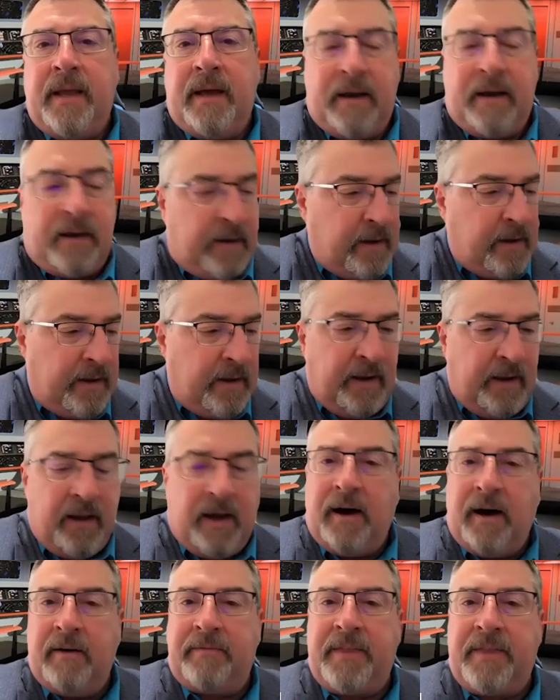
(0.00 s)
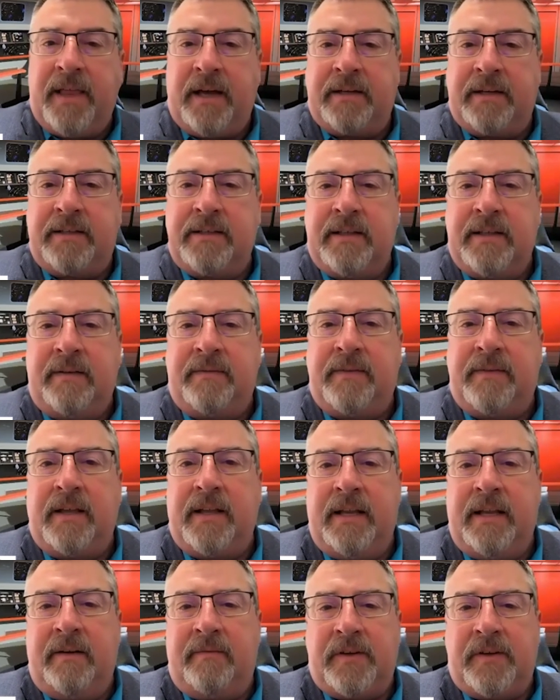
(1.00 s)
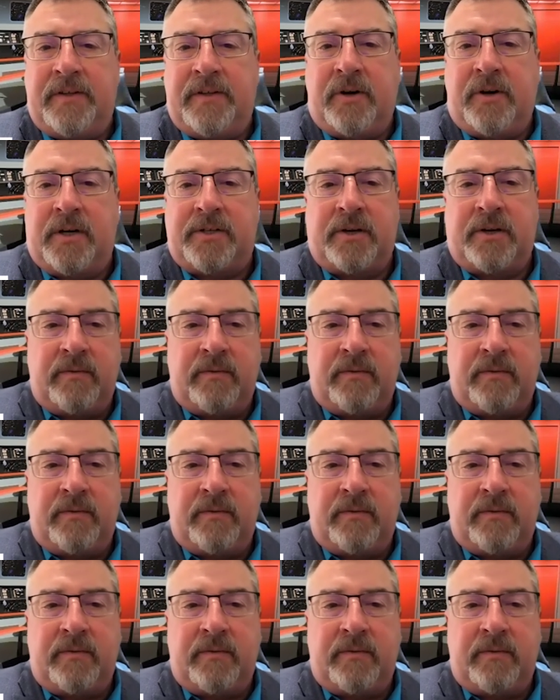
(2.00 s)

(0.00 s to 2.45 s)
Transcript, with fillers: Uh, of that of that infrastructure.